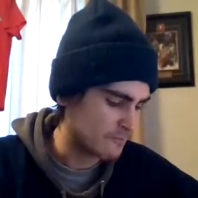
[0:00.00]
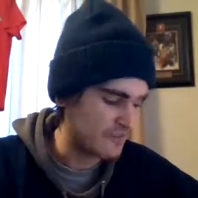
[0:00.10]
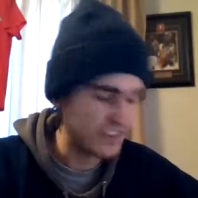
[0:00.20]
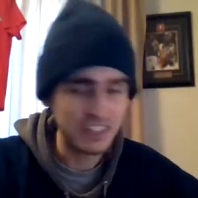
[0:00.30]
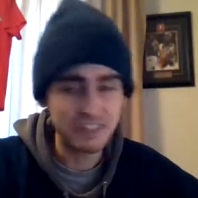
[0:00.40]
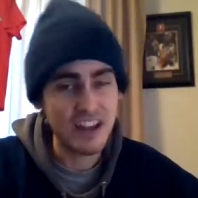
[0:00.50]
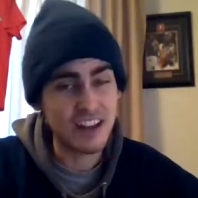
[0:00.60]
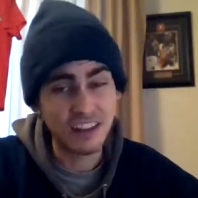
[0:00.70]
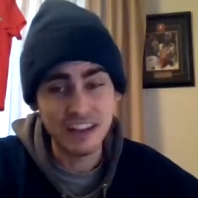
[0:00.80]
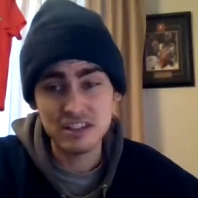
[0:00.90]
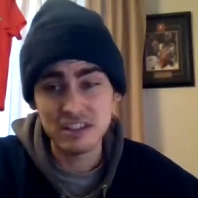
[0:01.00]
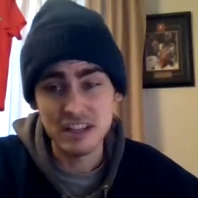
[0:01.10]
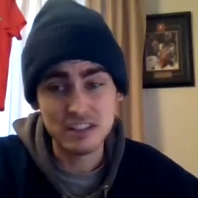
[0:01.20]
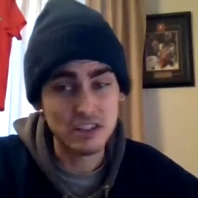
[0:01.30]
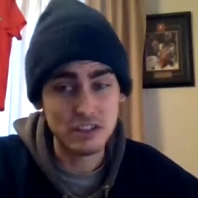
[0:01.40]
Philly regulation
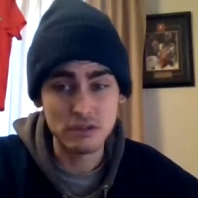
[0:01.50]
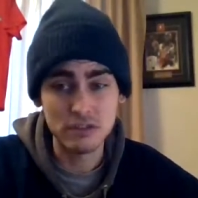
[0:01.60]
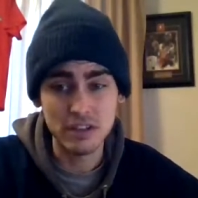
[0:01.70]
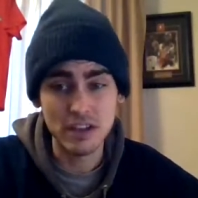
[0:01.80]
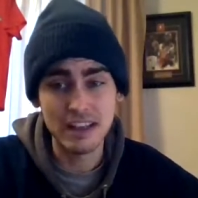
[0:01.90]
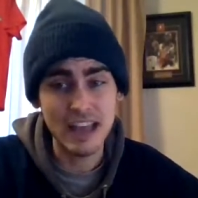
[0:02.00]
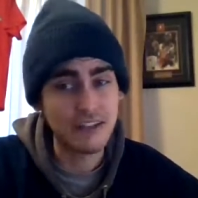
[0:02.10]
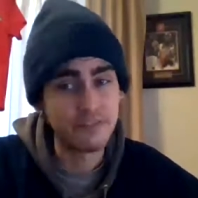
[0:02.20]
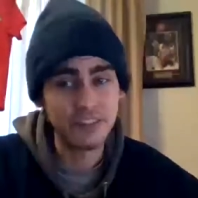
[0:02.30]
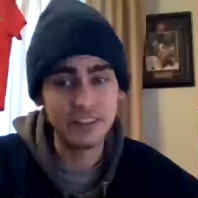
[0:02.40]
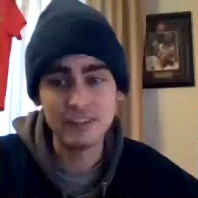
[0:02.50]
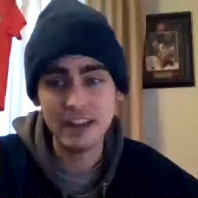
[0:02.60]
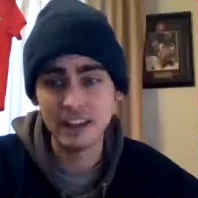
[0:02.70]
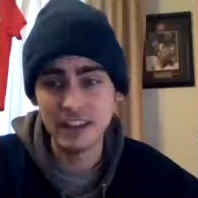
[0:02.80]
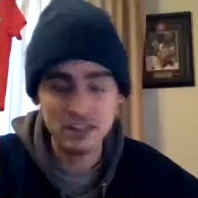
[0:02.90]
is a juicy nut. Yeah, Philly
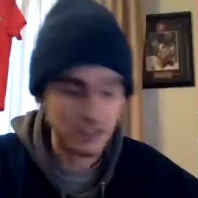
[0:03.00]
regulation